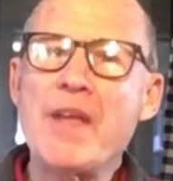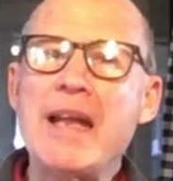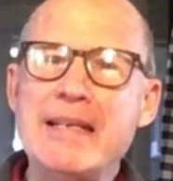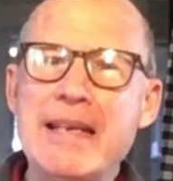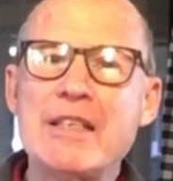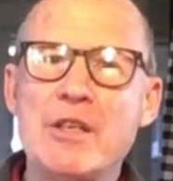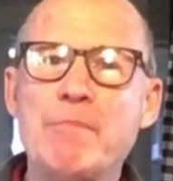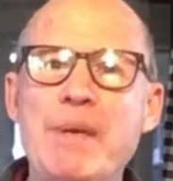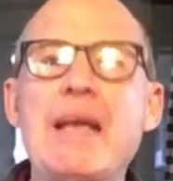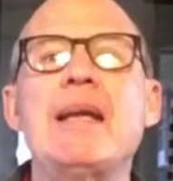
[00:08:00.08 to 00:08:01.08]
they need to
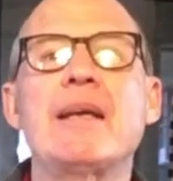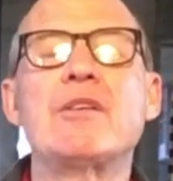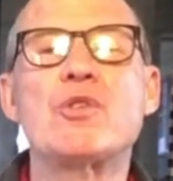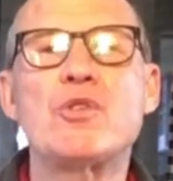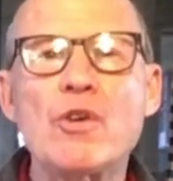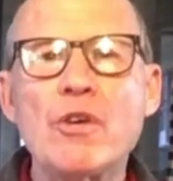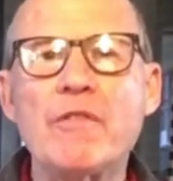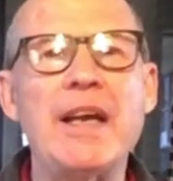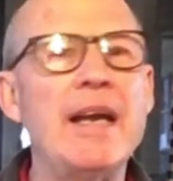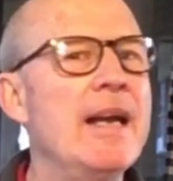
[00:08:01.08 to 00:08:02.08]
be in
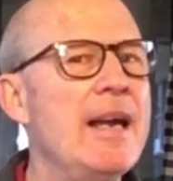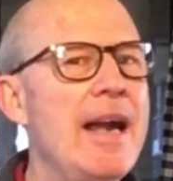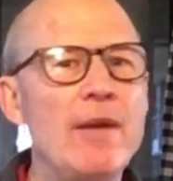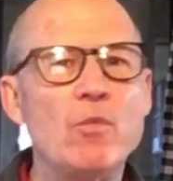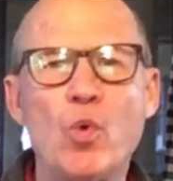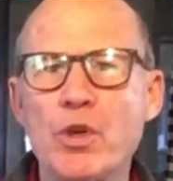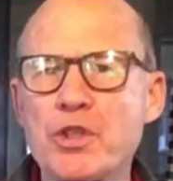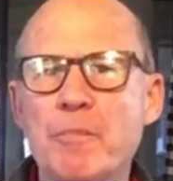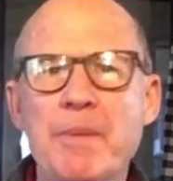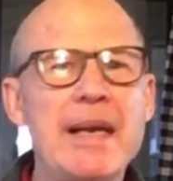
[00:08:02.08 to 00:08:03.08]
serving and
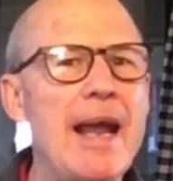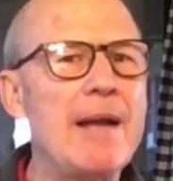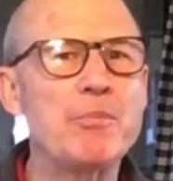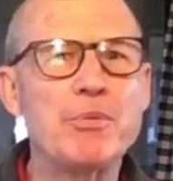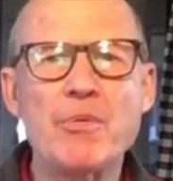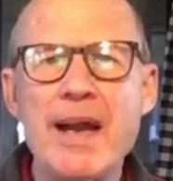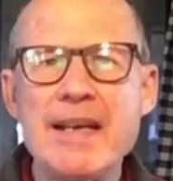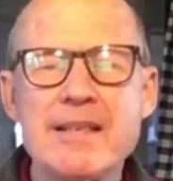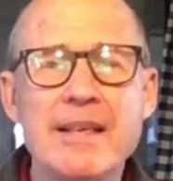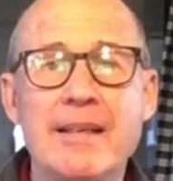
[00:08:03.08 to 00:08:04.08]
worshiping and
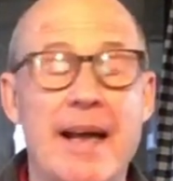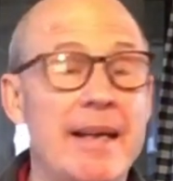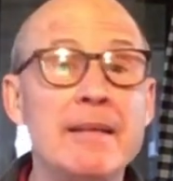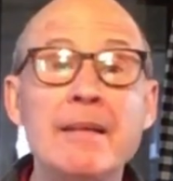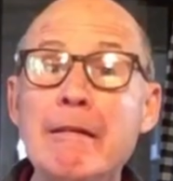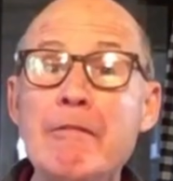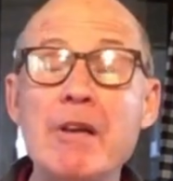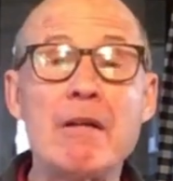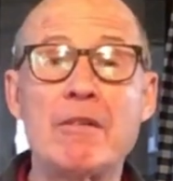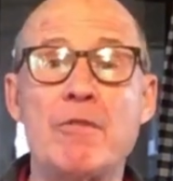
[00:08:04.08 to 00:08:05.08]
praising God and
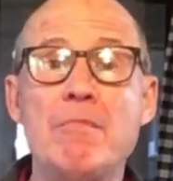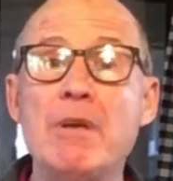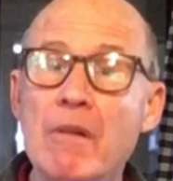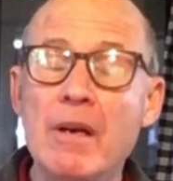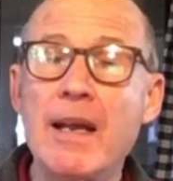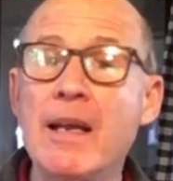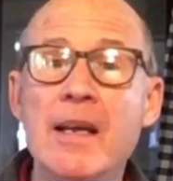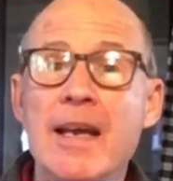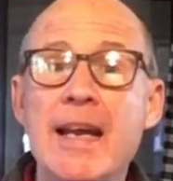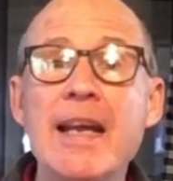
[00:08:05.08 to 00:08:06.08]
living in community
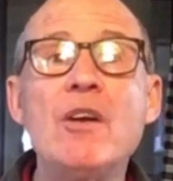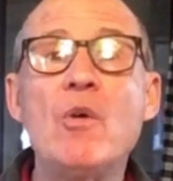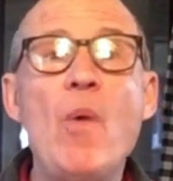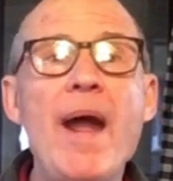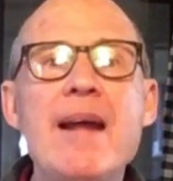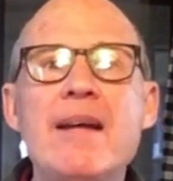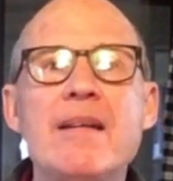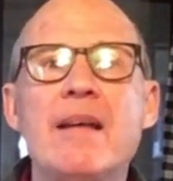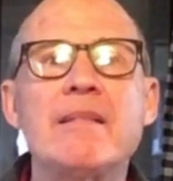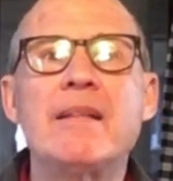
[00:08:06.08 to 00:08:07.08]
in a way
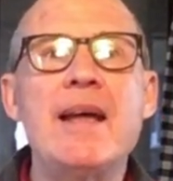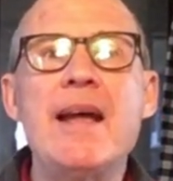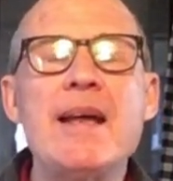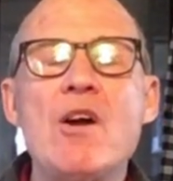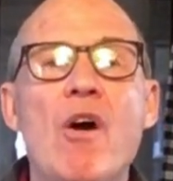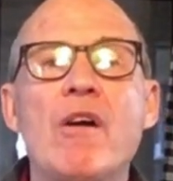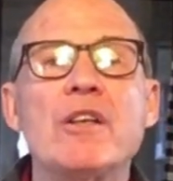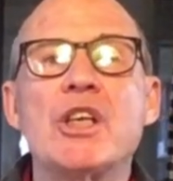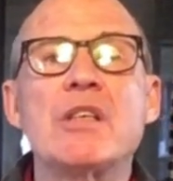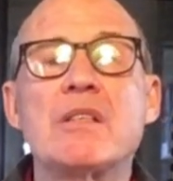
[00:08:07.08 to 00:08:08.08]
that they are
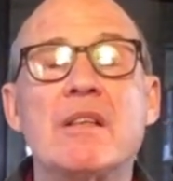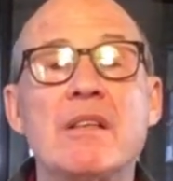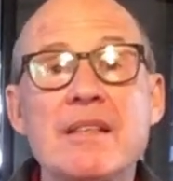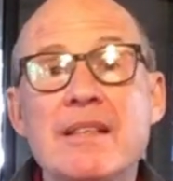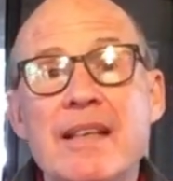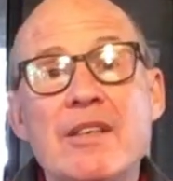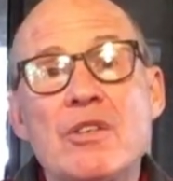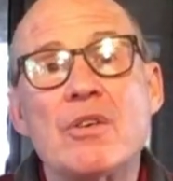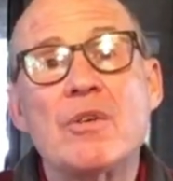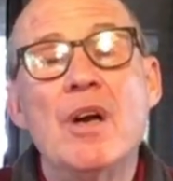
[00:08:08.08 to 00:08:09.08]
just the
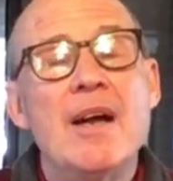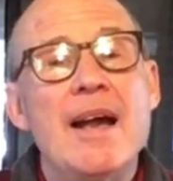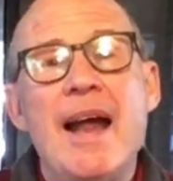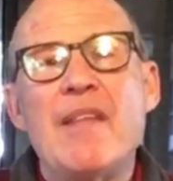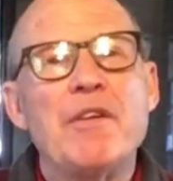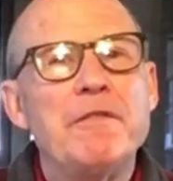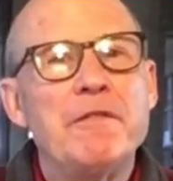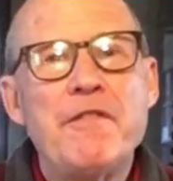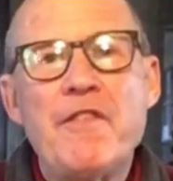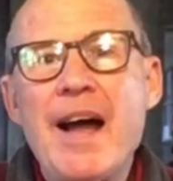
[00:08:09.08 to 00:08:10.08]
center and the
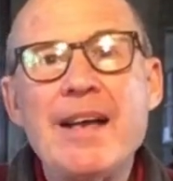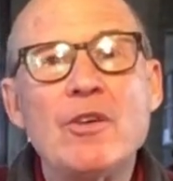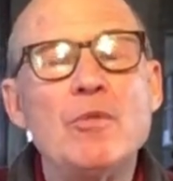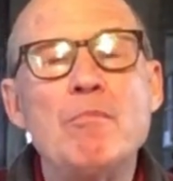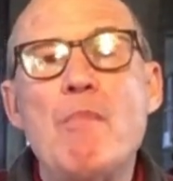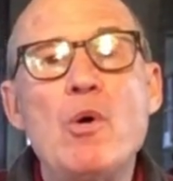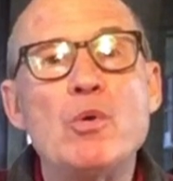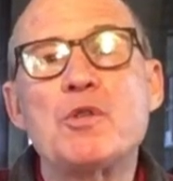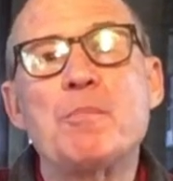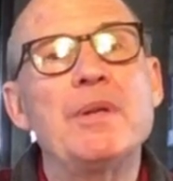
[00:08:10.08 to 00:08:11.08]
vital
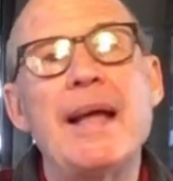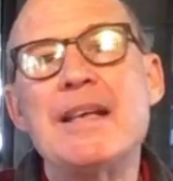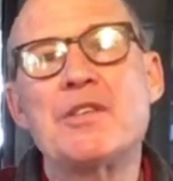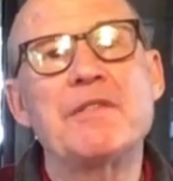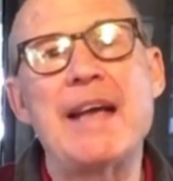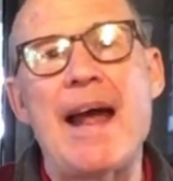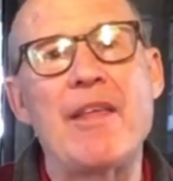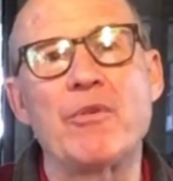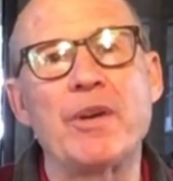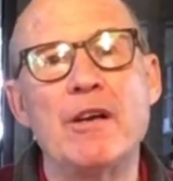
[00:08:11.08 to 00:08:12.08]
most place of
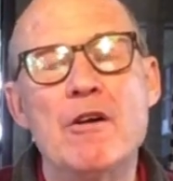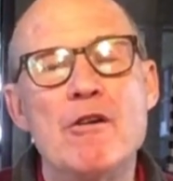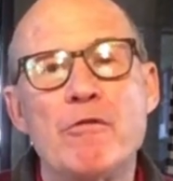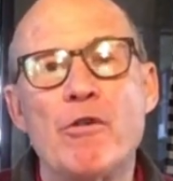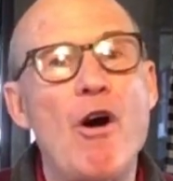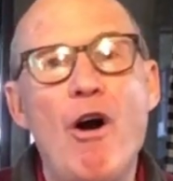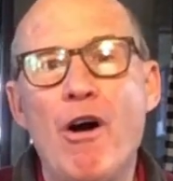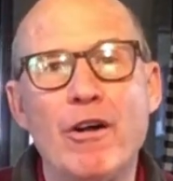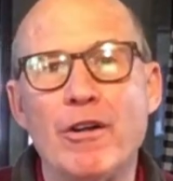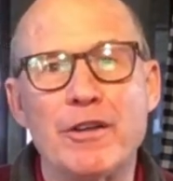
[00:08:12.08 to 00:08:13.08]
gathering for
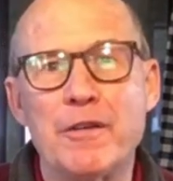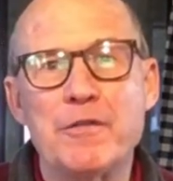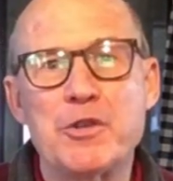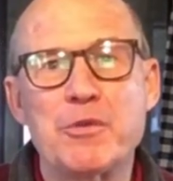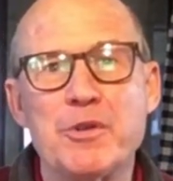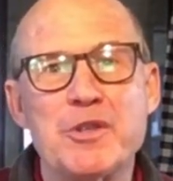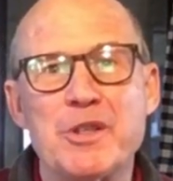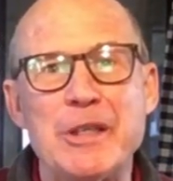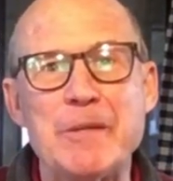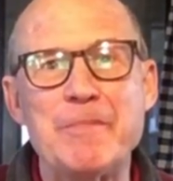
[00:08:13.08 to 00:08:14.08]
all of
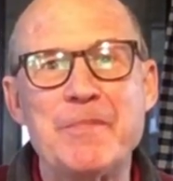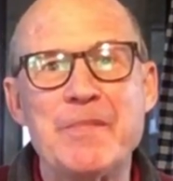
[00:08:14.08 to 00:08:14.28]
Jerusalem.